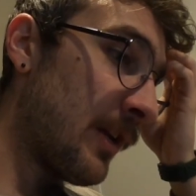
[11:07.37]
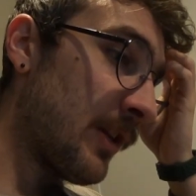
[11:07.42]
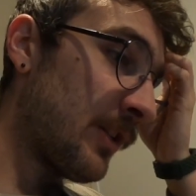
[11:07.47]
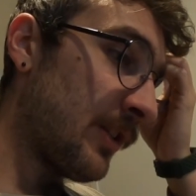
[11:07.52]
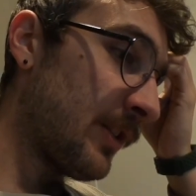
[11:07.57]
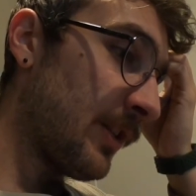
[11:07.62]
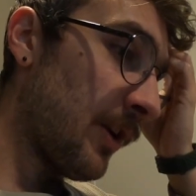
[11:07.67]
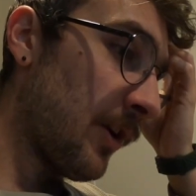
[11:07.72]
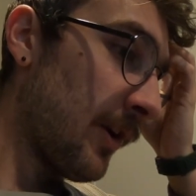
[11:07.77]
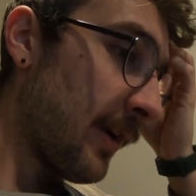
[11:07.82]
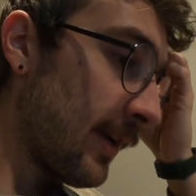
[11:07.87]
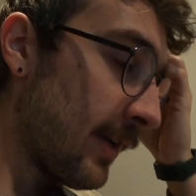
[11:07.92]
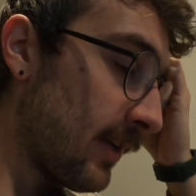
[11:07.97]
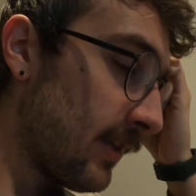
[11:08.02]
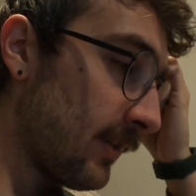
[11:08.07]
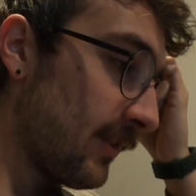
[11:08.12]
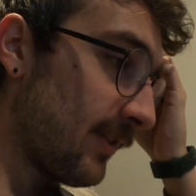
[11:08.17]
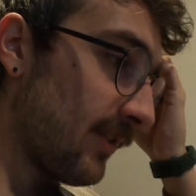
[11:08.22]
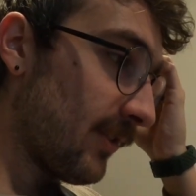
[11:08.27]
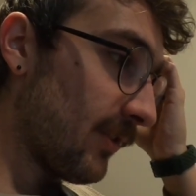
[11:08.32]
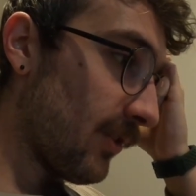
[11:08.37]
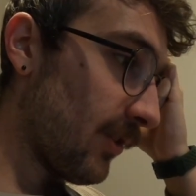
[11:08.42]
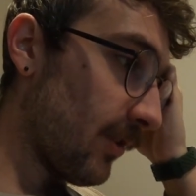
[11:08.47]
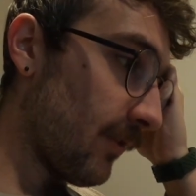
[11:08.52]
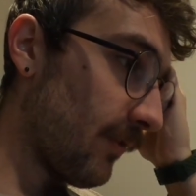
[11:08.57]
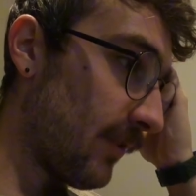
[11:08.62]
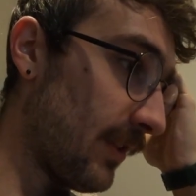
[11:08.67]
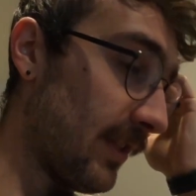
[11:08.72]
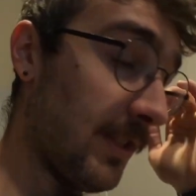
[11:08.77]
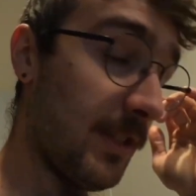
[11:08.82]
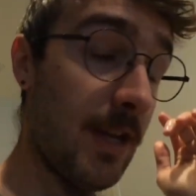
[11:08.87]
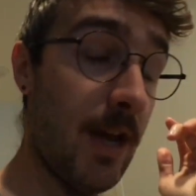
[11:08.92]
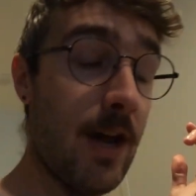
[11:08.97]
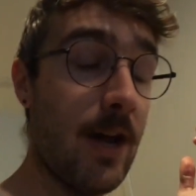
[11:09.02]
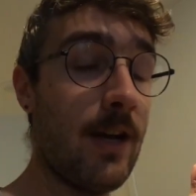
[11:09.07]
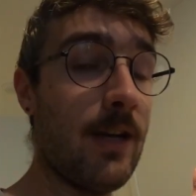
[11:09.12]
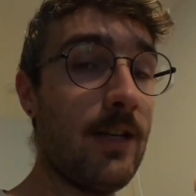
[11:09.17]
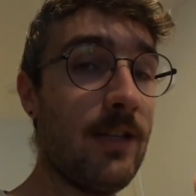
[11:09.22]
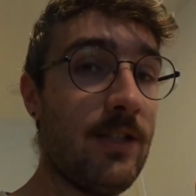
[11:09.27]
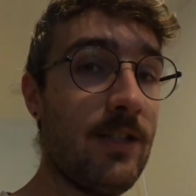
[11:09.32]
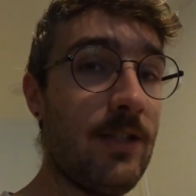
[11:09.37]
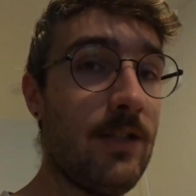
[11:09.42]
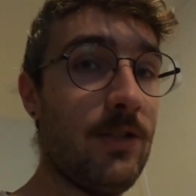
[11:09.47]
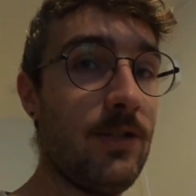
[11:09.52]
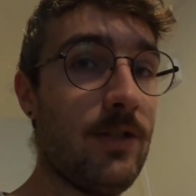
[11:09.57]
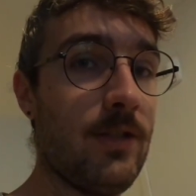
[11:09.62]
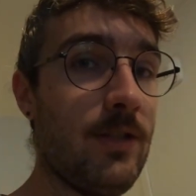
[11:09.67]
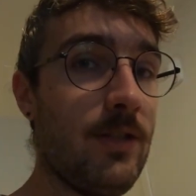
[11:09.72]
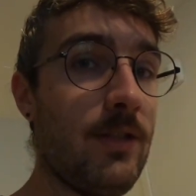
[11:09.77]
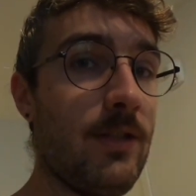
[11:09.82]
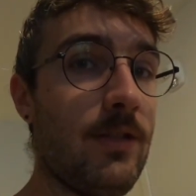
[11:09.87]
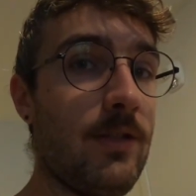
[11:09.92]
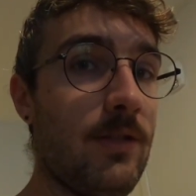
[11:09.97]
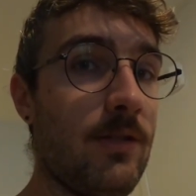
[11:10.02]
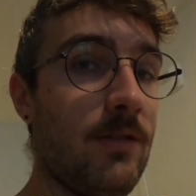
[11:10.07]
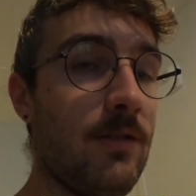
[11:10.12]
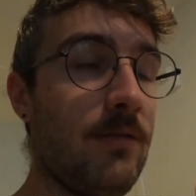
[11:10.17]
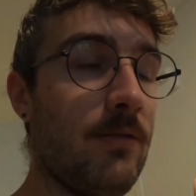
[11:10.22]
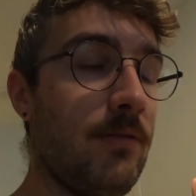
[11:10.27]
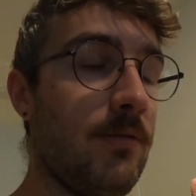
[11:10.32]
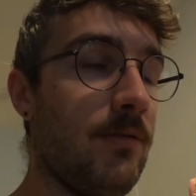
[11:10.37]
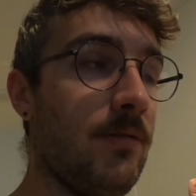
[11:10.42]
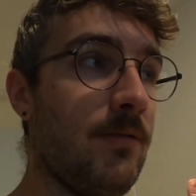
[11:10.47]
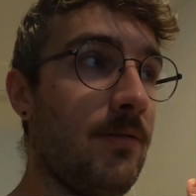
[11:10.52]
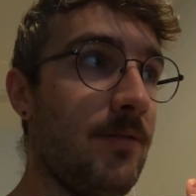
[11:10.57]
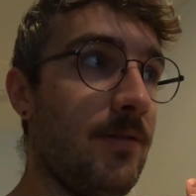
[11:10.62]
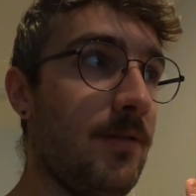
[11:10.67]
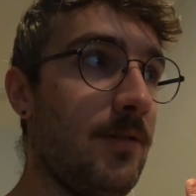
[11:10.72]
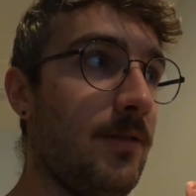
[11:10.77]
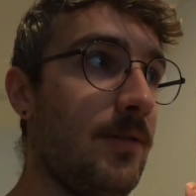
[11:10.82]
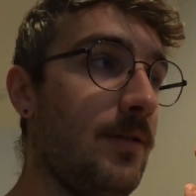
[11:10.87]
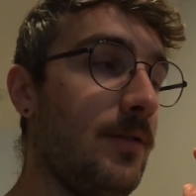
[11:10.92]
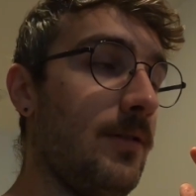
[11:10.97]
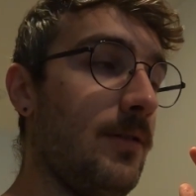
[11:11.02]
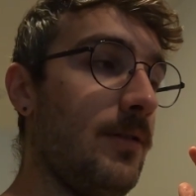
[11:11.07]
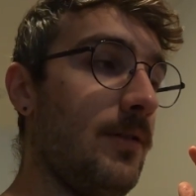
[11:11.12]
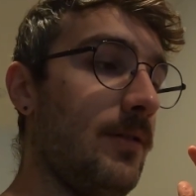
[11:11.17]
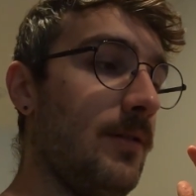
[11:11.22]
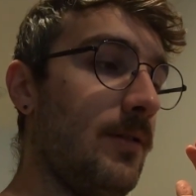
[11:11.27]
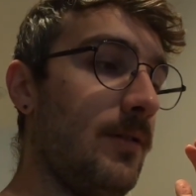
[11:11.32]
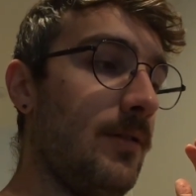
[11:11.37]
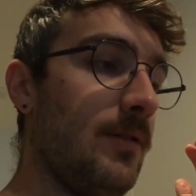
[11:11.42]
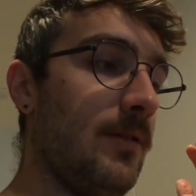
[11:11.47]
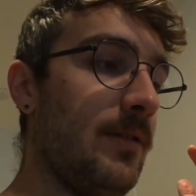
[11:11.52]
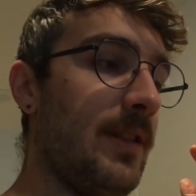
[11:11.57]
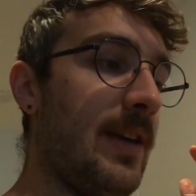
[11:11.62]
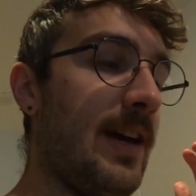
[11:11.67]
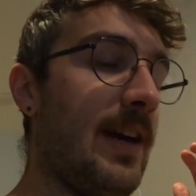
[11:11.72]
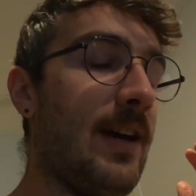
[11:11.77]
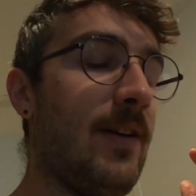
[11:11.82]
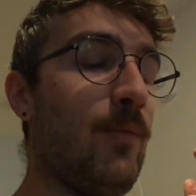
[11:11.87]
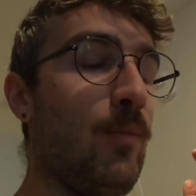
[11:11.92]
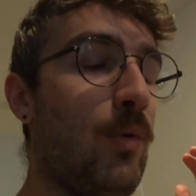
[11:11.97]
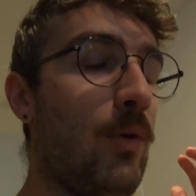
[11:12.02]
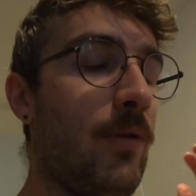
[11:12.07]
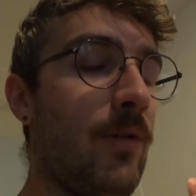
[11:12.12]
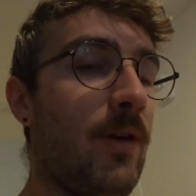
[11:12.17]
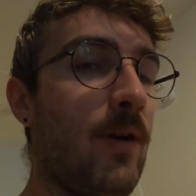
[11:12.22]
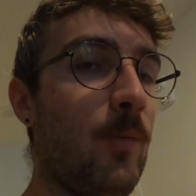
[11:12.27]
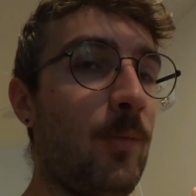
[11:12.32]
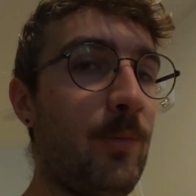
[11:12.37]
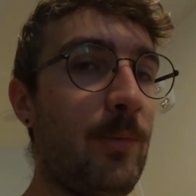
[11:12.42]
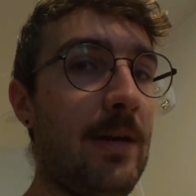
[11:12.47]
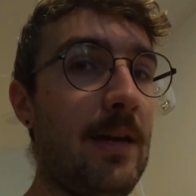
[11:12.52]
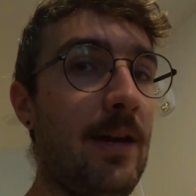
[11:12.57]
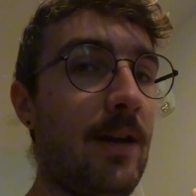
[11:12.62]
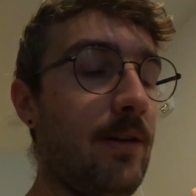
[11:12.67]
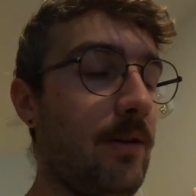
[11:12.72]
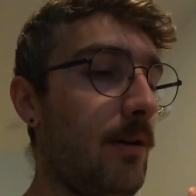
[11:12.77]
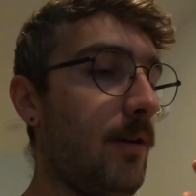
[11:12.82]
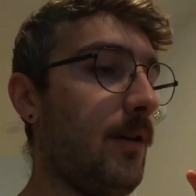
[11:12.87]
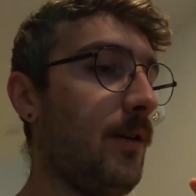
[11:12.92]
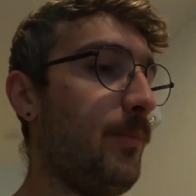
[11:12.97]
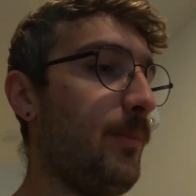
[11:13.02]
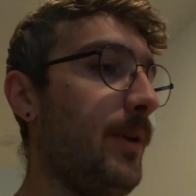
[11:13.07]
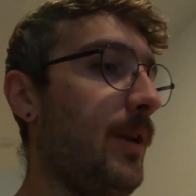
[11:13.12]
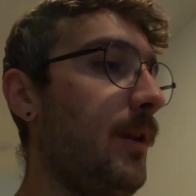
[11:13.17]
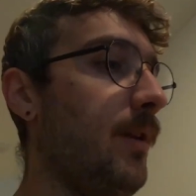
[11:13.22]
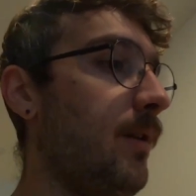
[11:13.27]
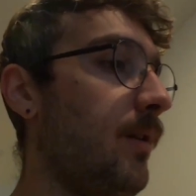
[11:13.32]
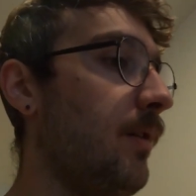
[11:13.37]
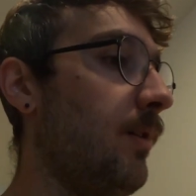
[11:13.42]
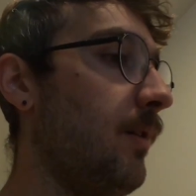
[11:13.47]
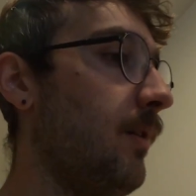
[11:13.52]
a series of design decisions that have both helped me and hurt me.